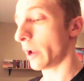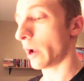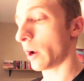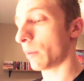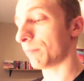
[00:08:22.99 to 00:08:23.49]

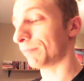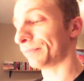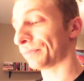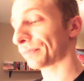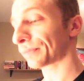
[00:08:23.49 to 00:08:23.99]

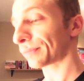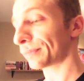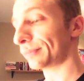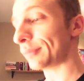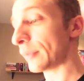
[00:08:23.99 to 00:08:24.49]

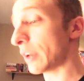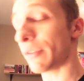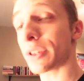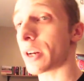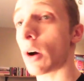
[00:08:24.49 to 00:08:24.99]

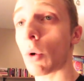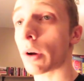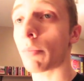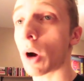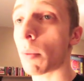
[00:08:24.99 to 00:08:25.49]
If it's not
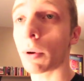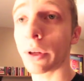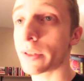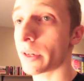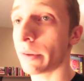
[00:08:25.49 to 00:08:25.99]
working
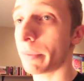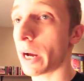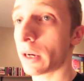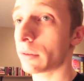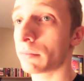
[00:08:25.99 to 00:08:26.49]
properly, send it
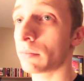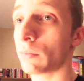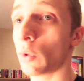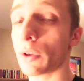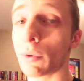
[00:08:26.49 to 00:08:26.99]
back
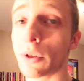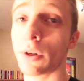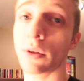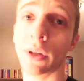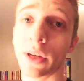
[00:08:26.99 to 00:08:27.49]
with the
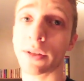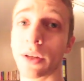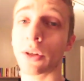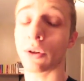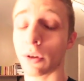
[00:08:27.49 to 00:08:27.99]
return. Like I
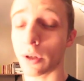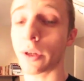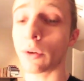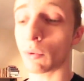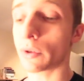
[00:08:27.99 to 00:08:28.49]
said, you're going to
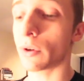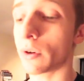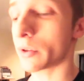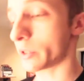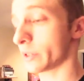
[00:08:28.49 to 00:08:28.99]
need
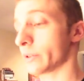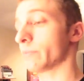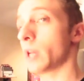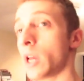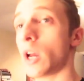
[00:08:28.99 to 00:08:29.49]
returns
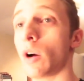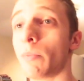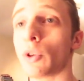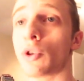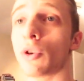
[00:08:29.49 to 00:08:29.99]
to
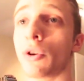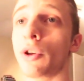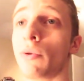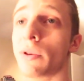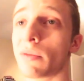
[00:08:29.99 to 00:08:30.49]
help insure
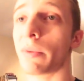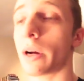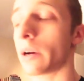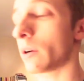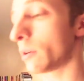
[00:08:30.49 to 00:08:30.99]
you as a
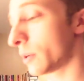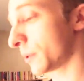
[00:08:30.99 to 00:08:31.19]
buyer.